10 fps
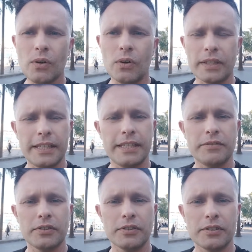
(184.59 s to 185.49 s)
or let you
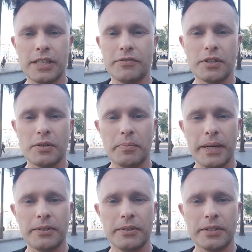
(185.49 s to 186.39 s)
give her even a
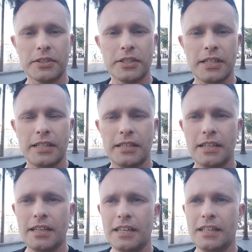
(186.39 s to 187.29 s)
peck on the cheek,
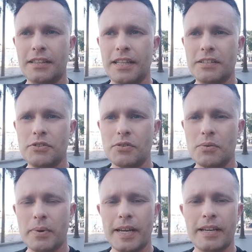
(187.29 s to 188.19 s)
then you're
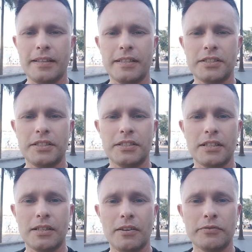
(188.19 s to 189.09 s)
aware that she's
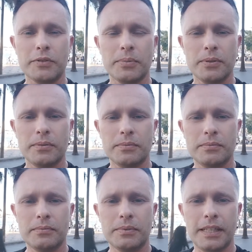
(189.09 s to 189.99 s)
uncomfortable
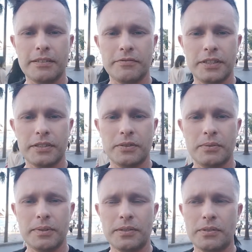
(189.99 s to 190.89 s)
getting physical
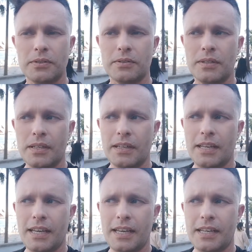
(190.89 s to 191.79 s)
with you,
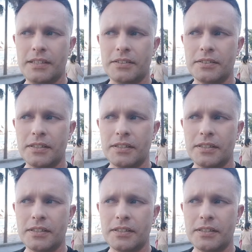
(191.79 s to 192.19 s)
and